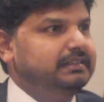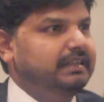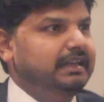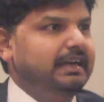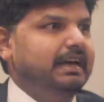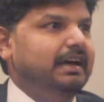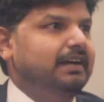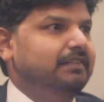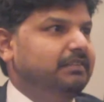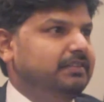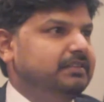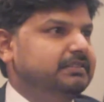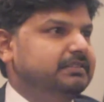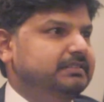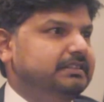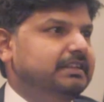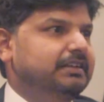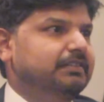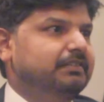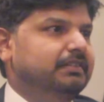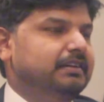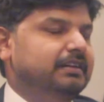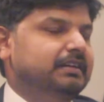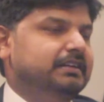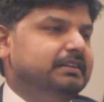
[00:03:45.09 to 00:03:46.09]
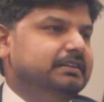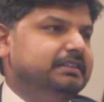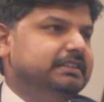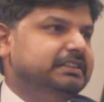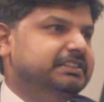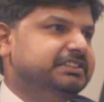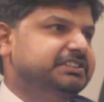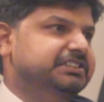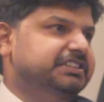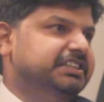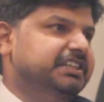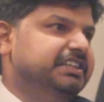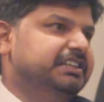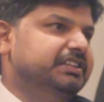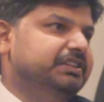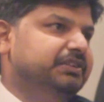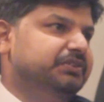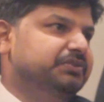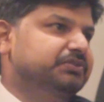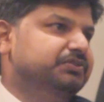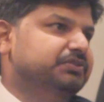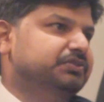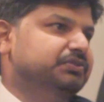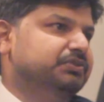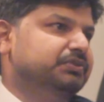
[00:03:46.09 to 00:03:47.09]
they have
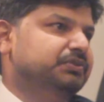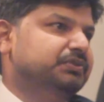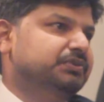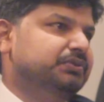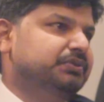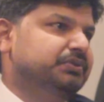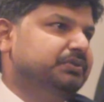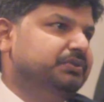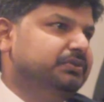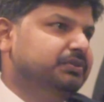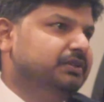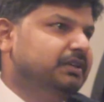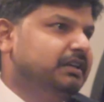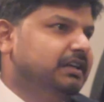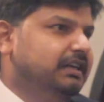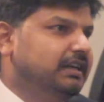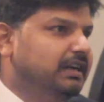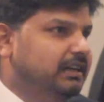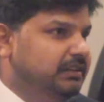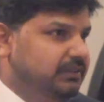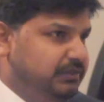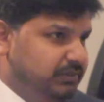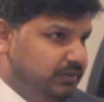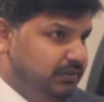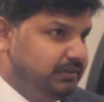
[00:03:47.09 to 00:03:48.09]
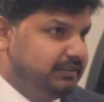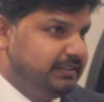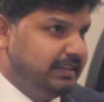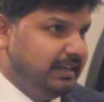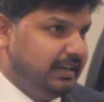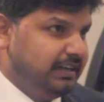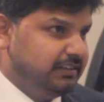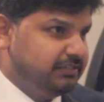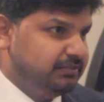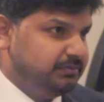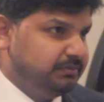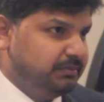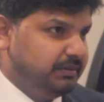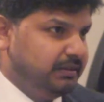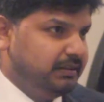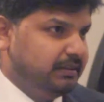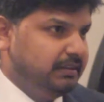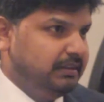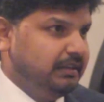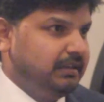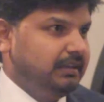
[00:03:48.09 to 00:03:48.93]
initiatives to control the asthma.